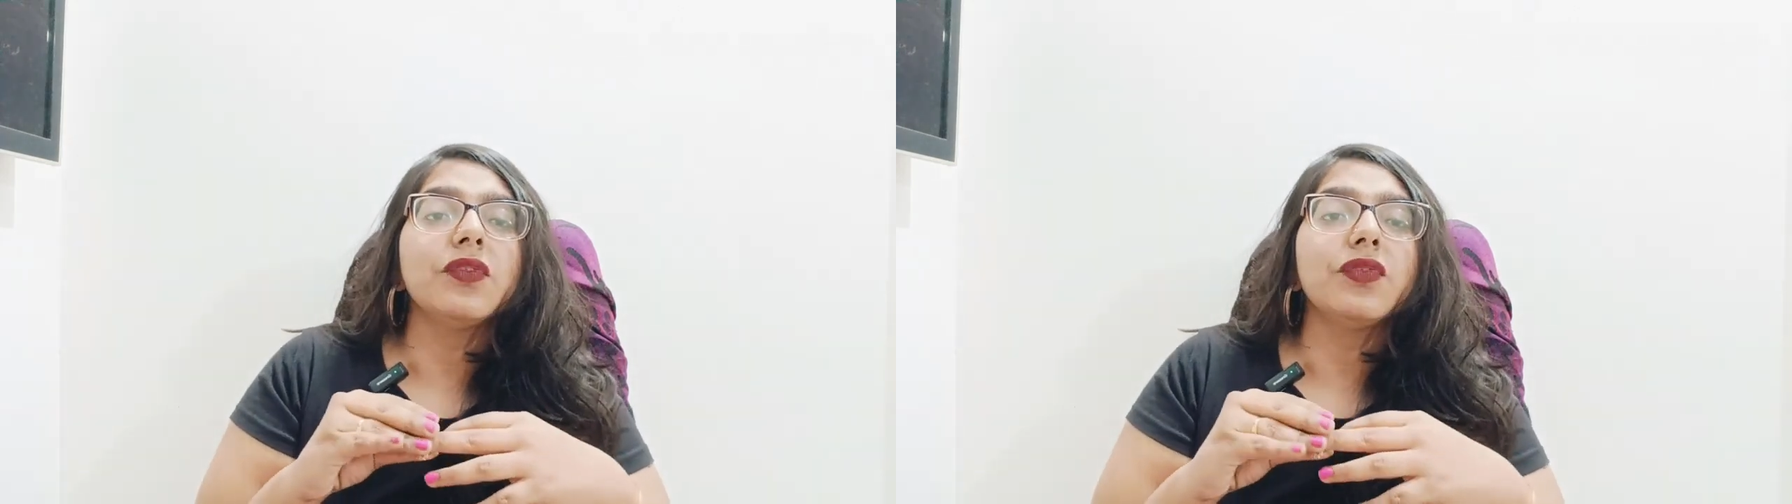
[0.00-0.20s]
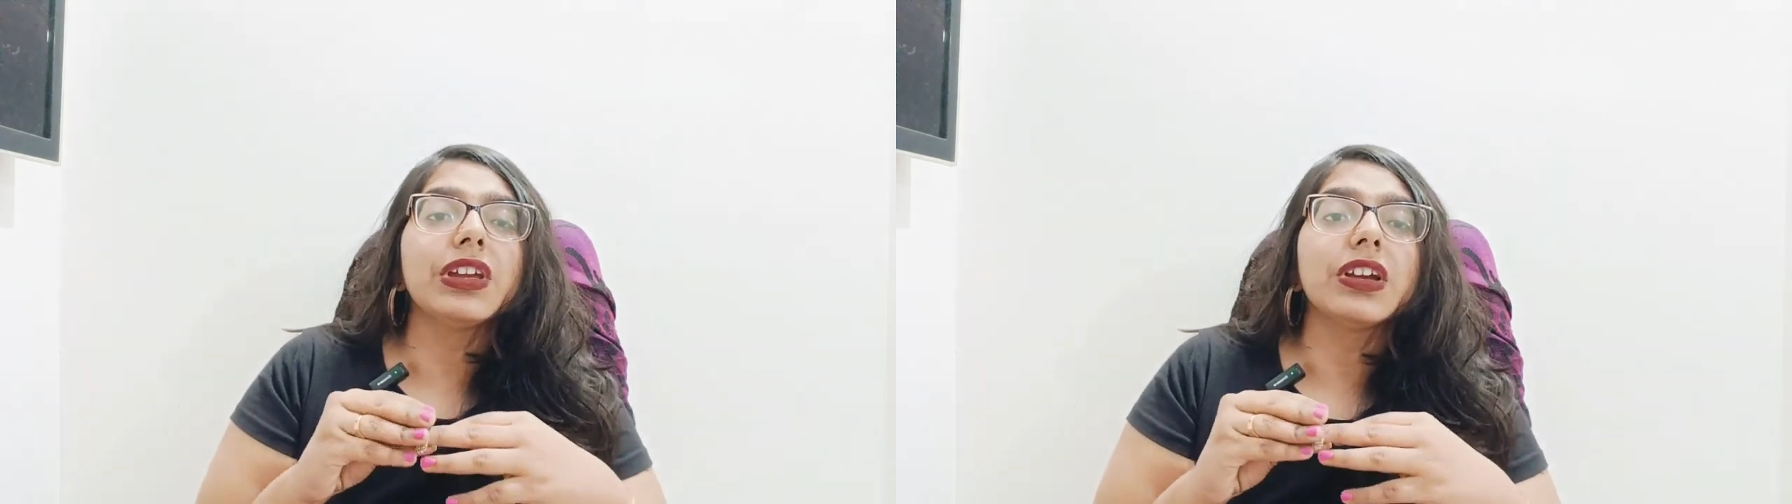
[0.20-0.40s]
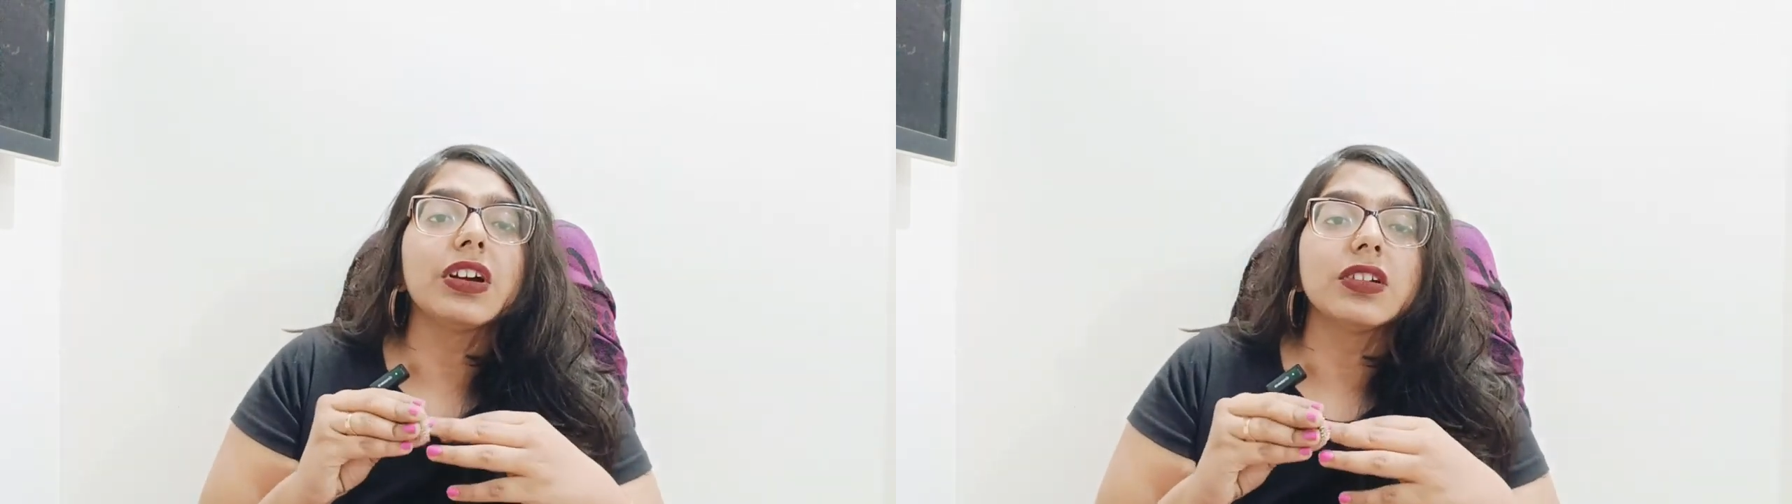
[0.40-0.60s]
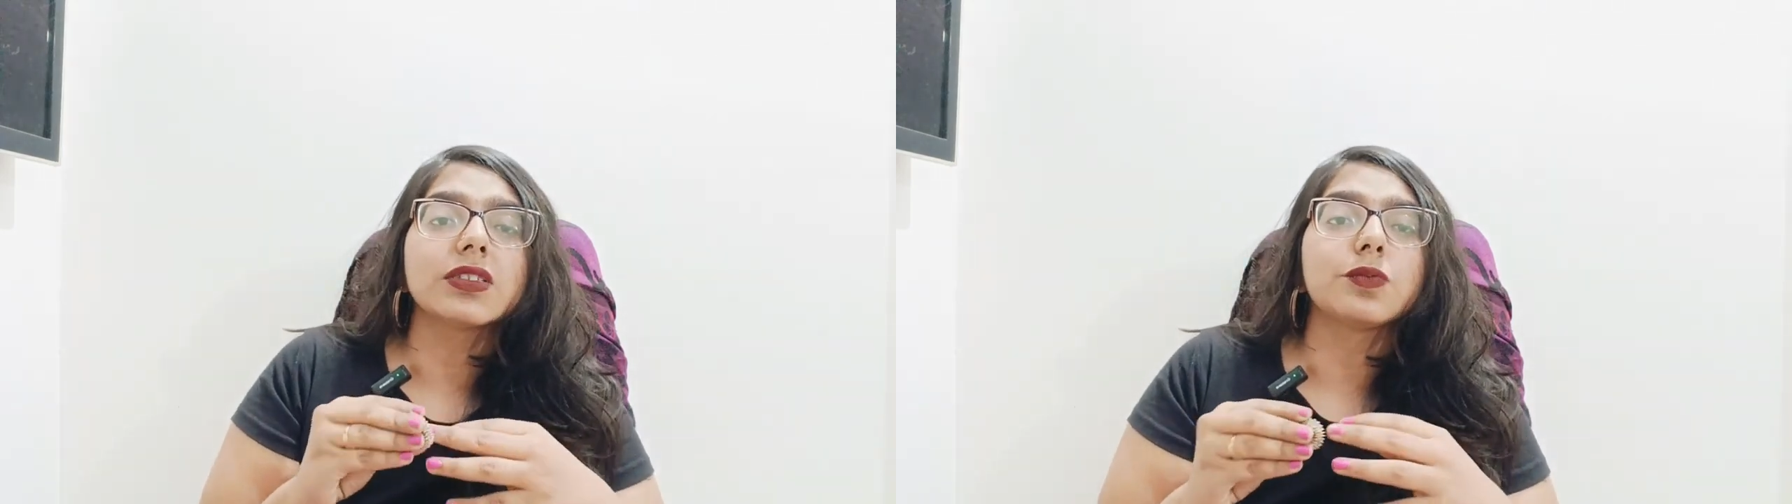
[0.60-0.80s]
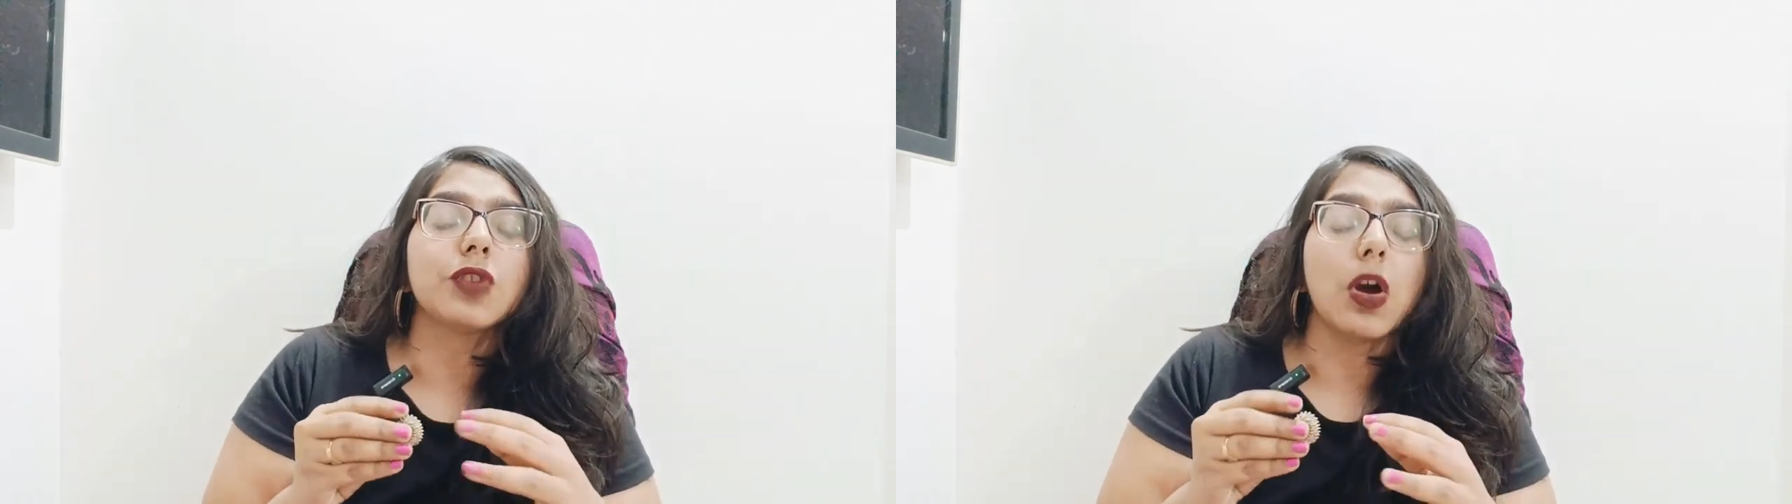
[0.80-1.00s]

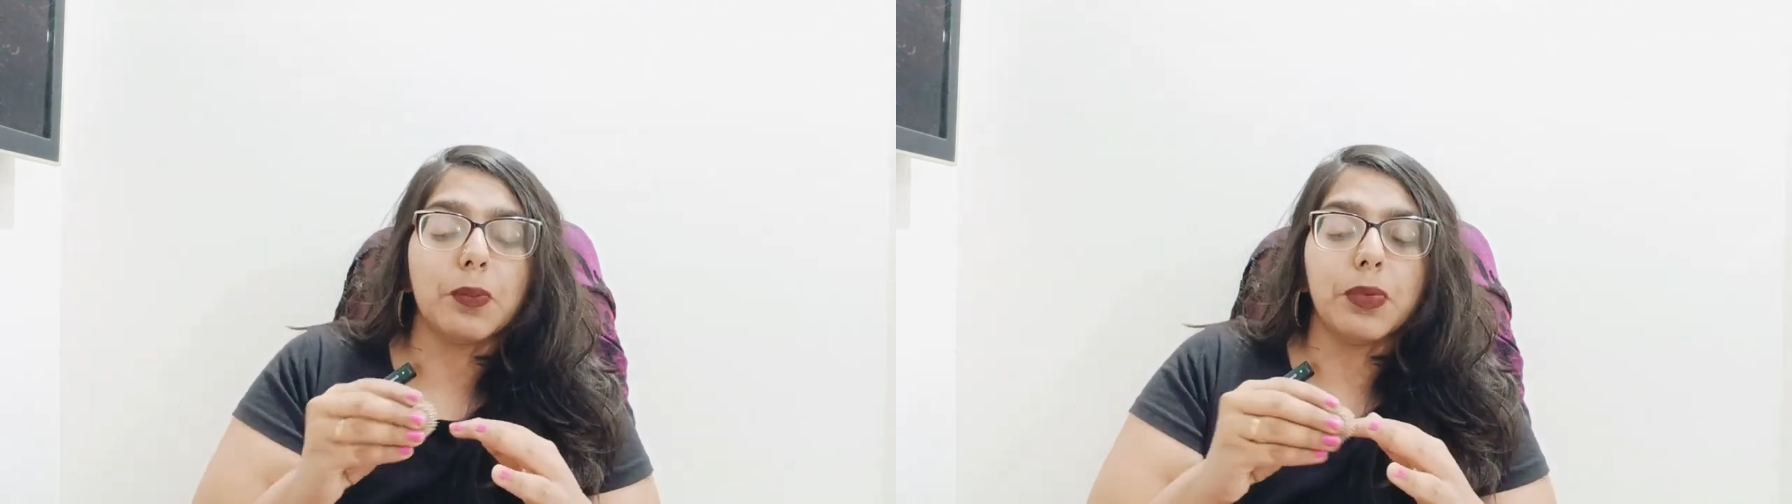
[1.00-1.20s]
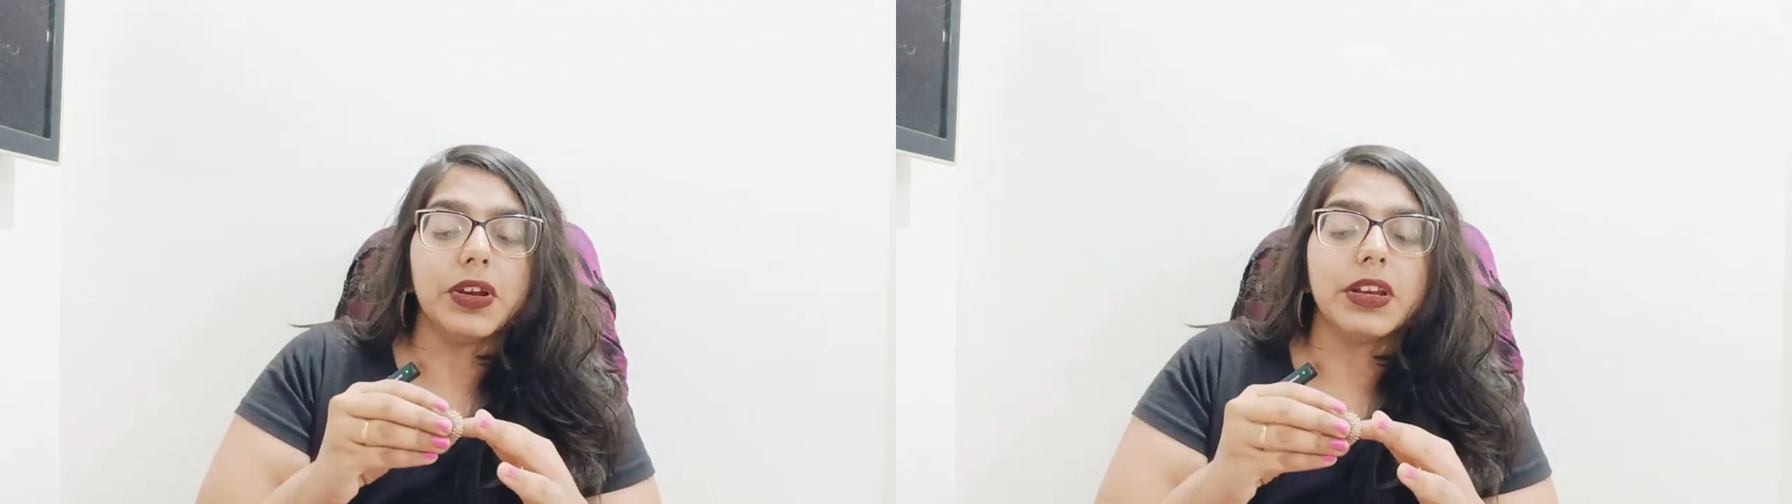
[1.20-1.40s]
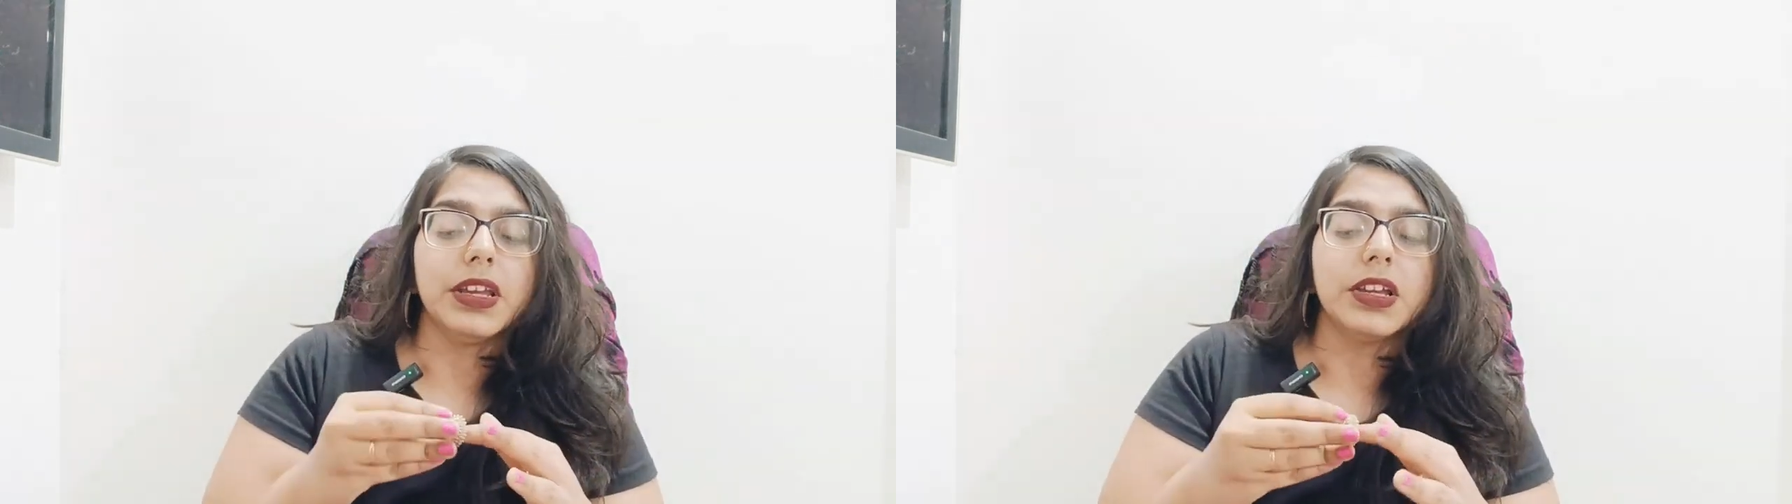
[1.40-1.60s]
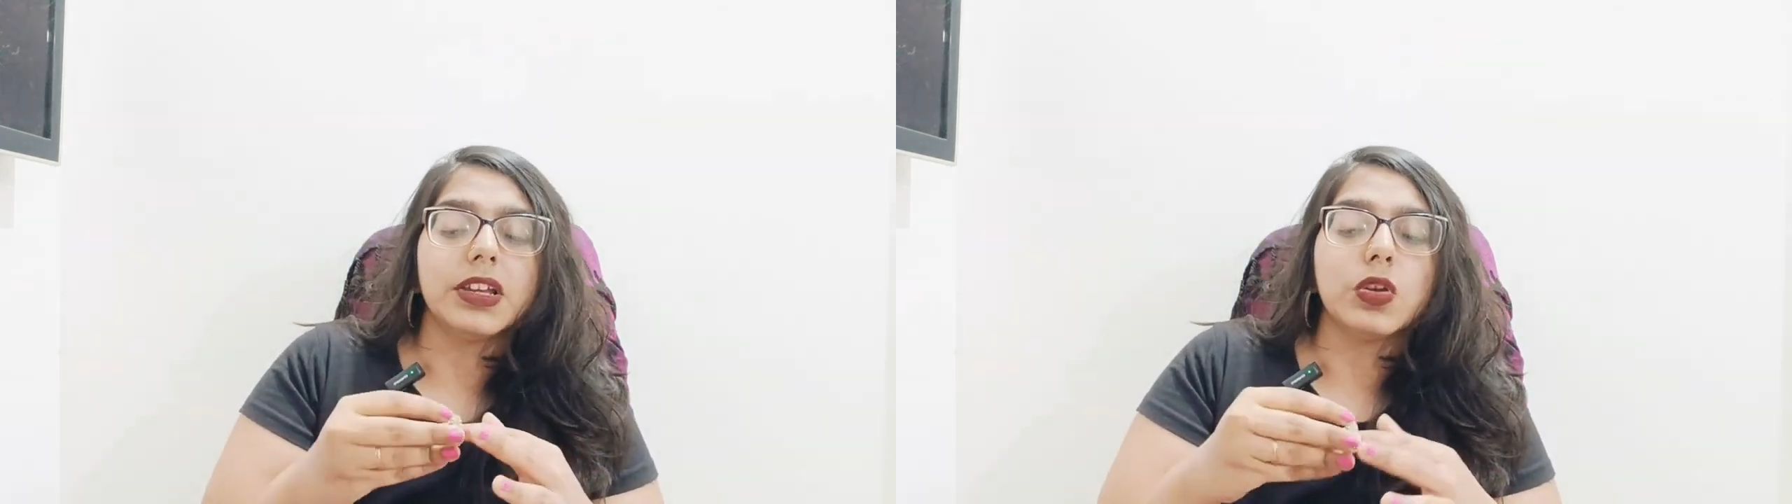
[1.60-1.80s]
fingers properly.